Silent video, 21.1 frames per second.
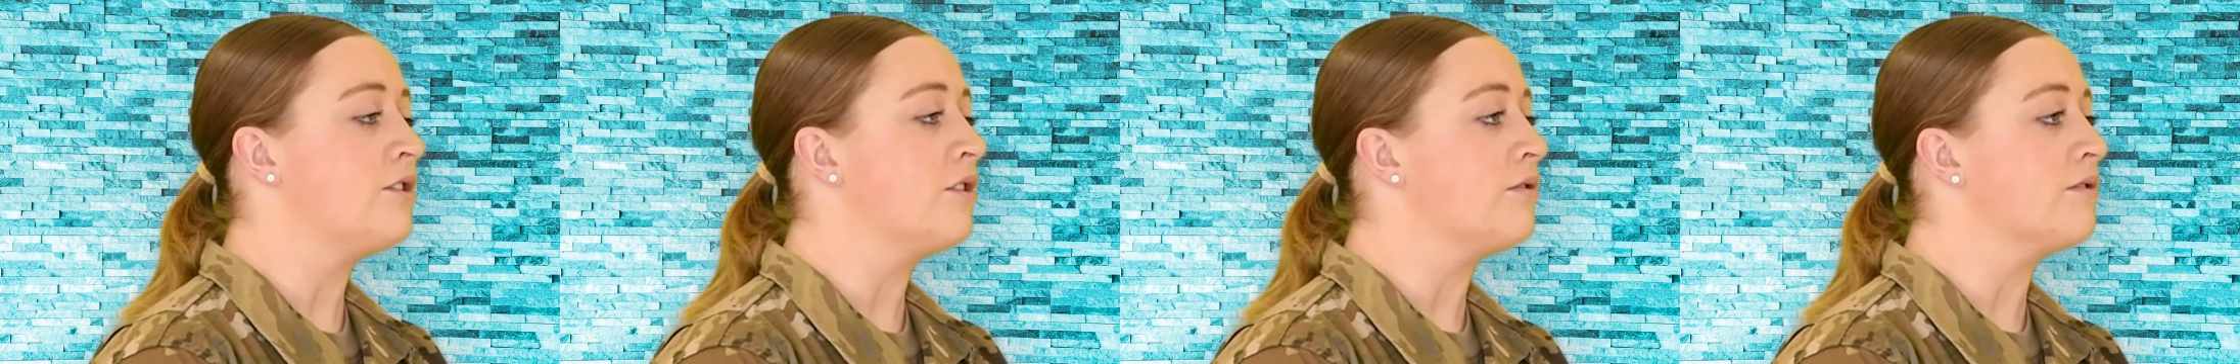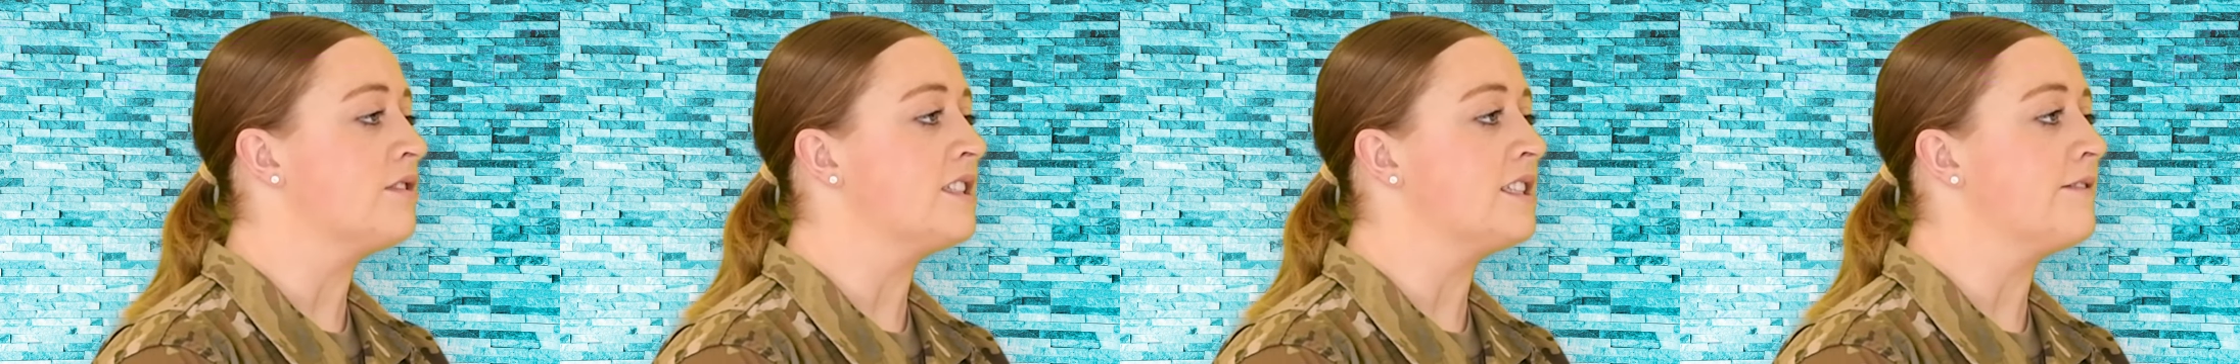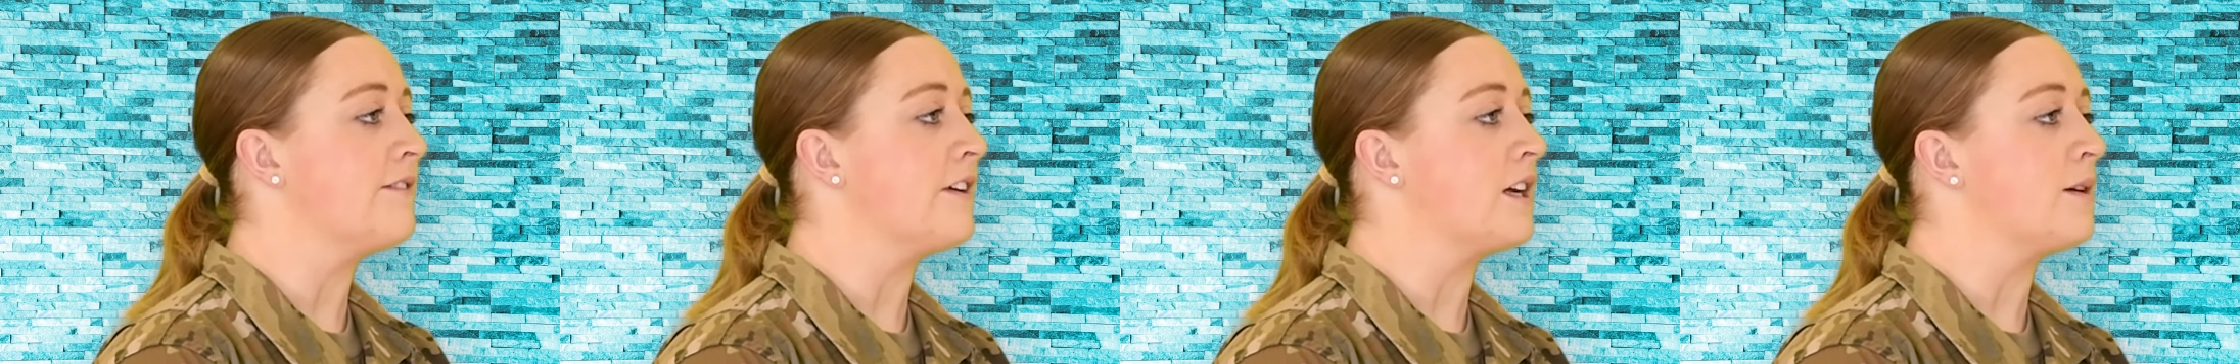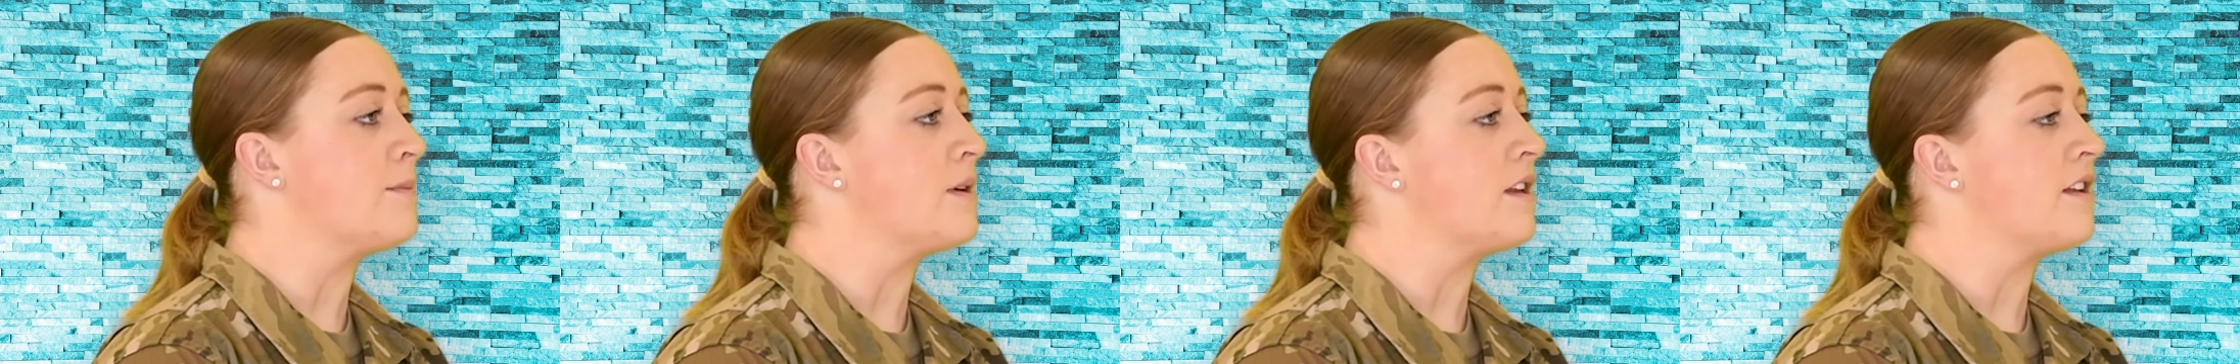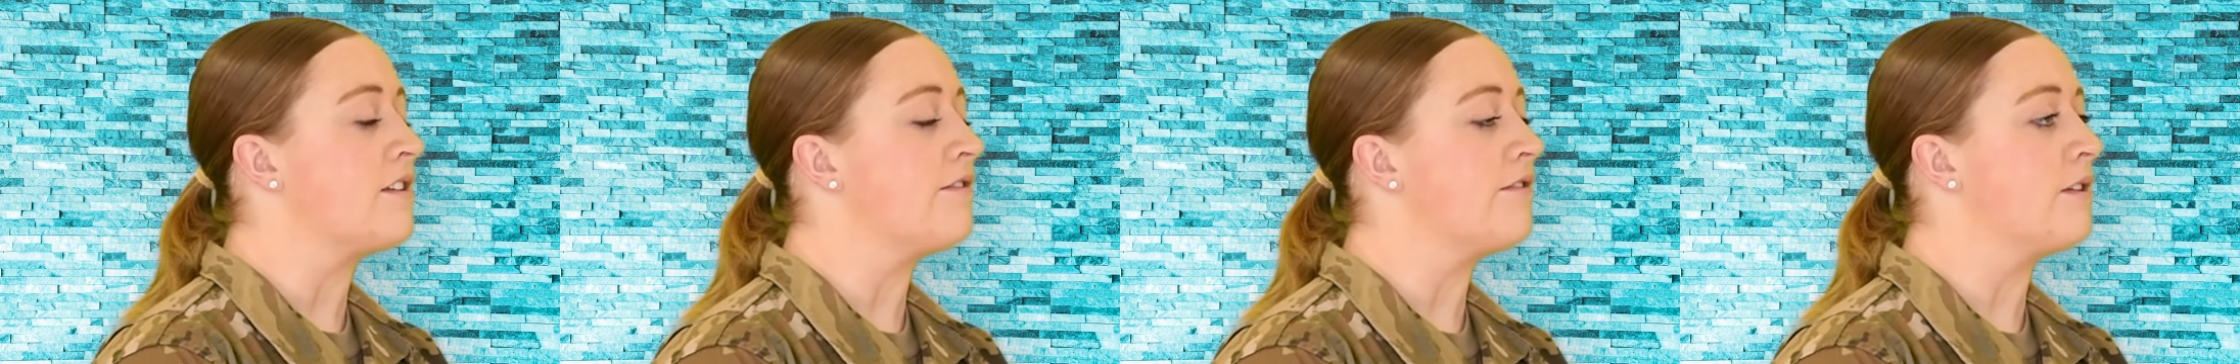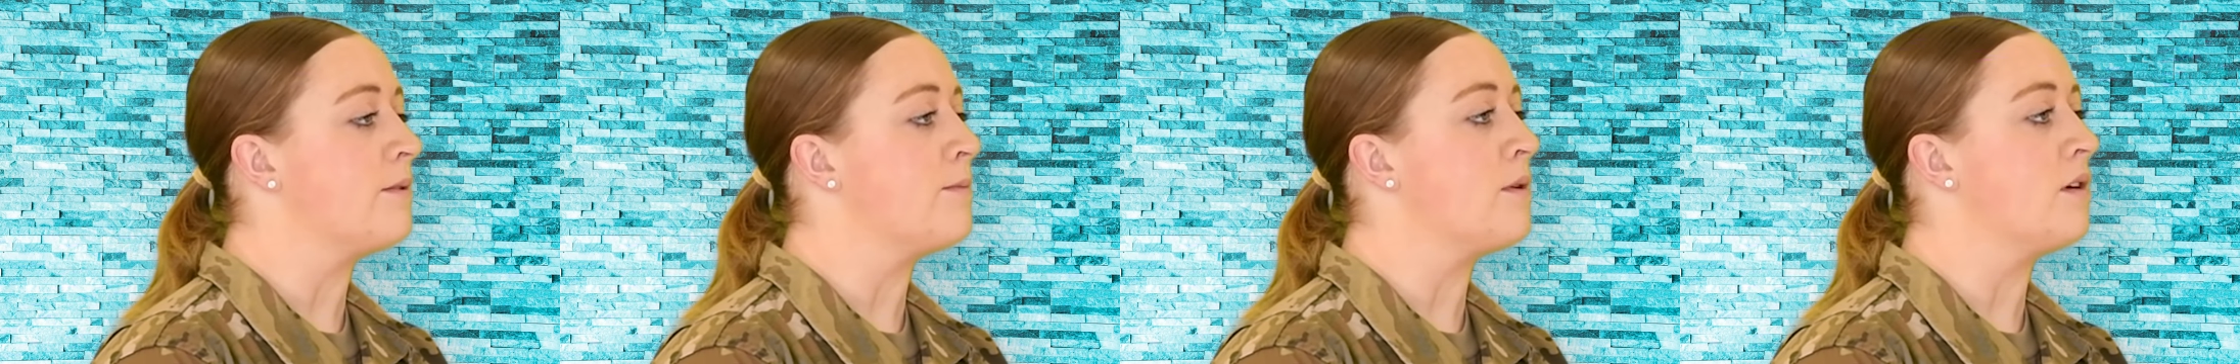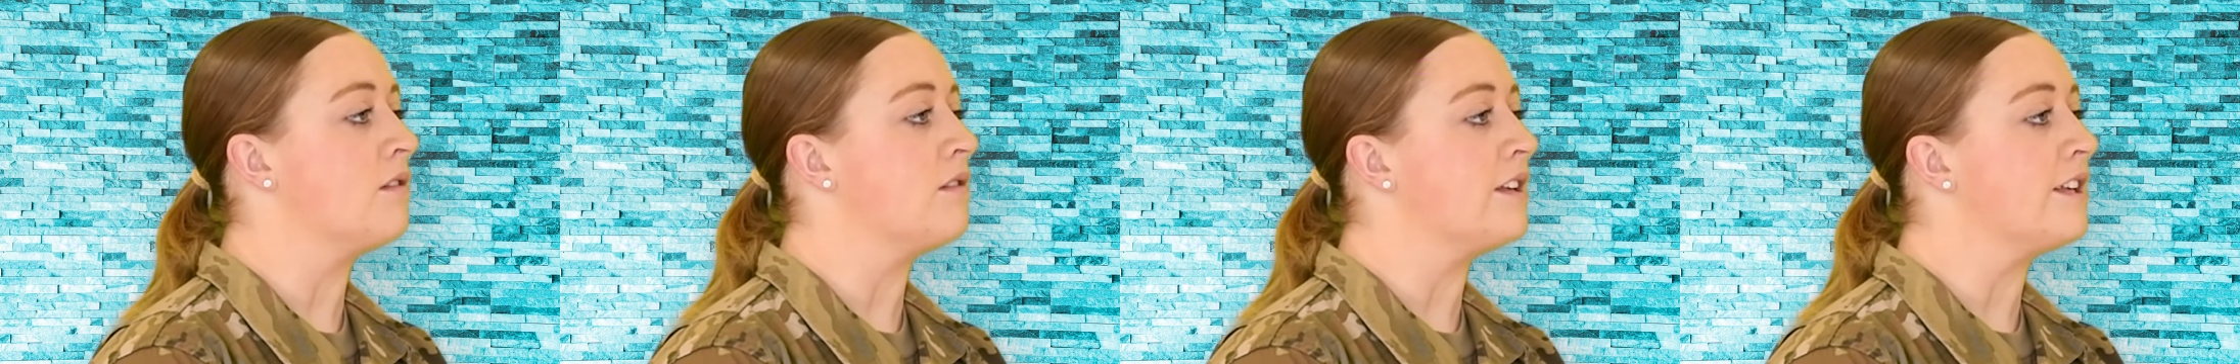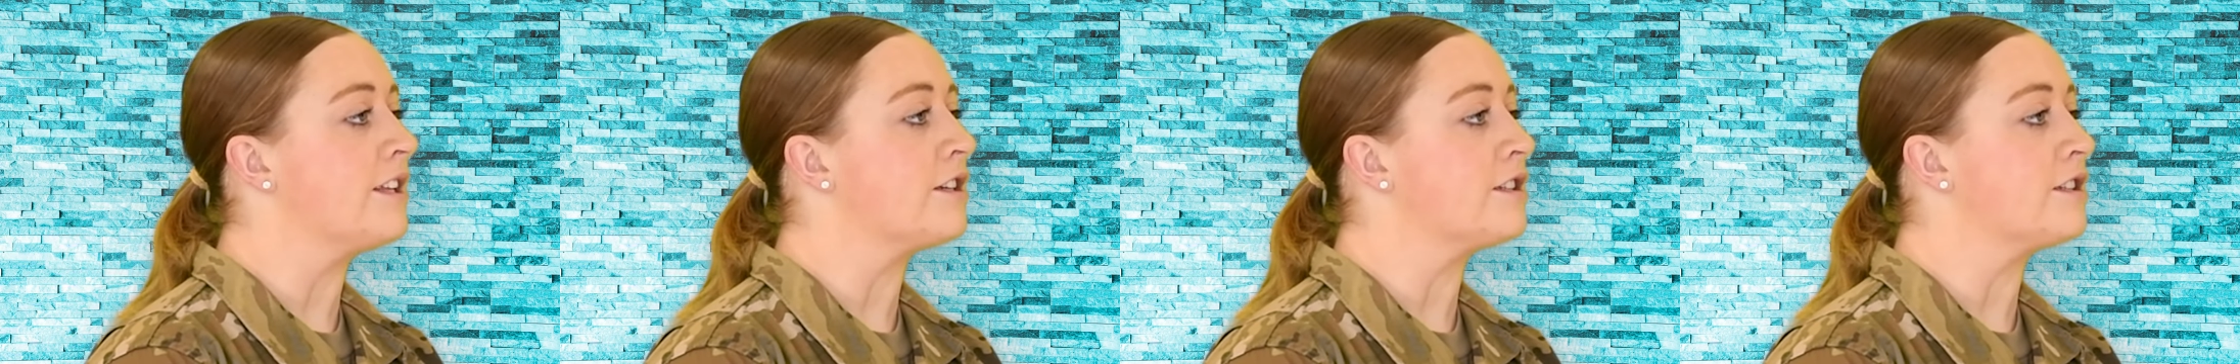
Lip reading: you don't see very many female